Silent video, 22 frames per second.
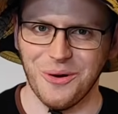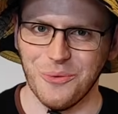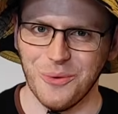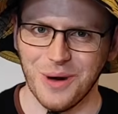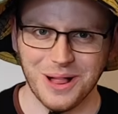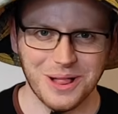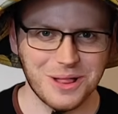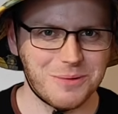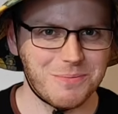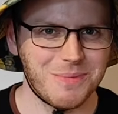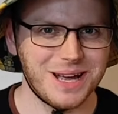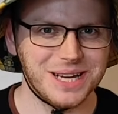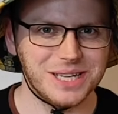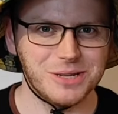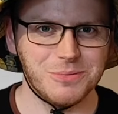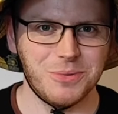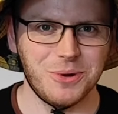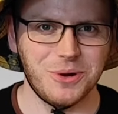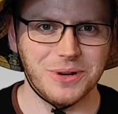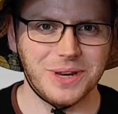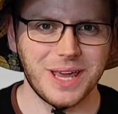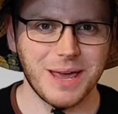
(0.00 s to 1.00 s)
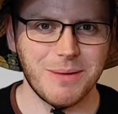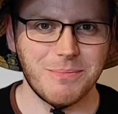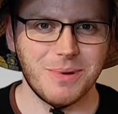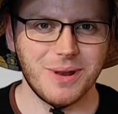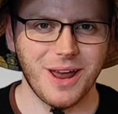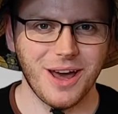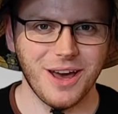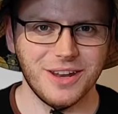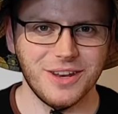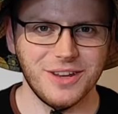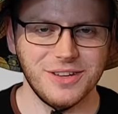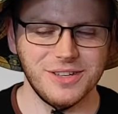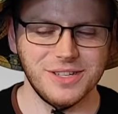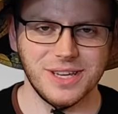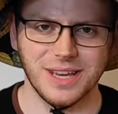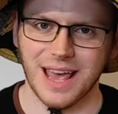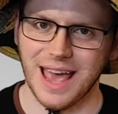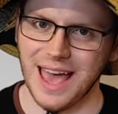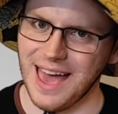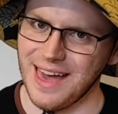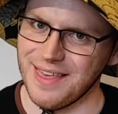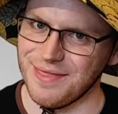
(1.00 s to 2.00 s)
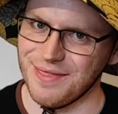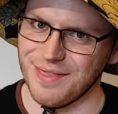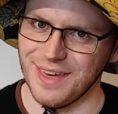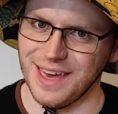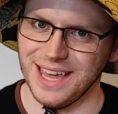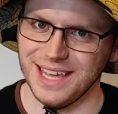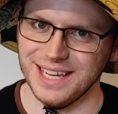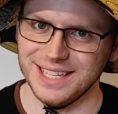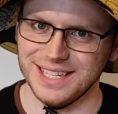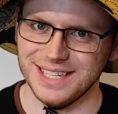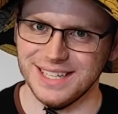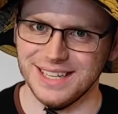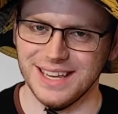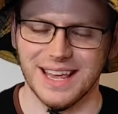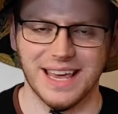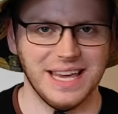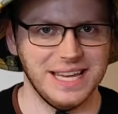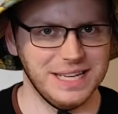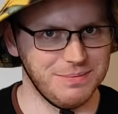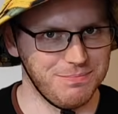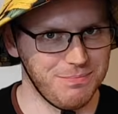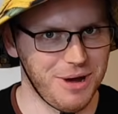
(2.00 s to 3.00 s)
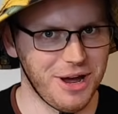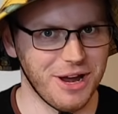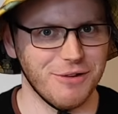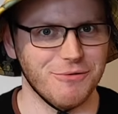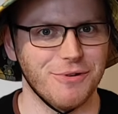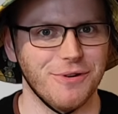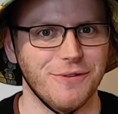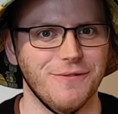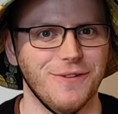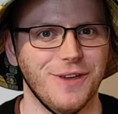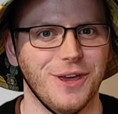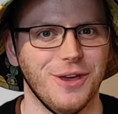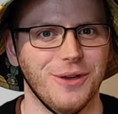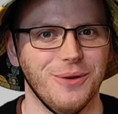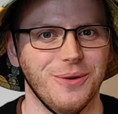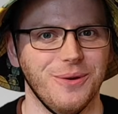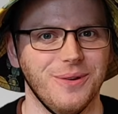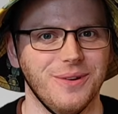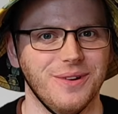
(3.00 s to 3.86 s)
Welcome back to Board Game Bananas, and this is my review.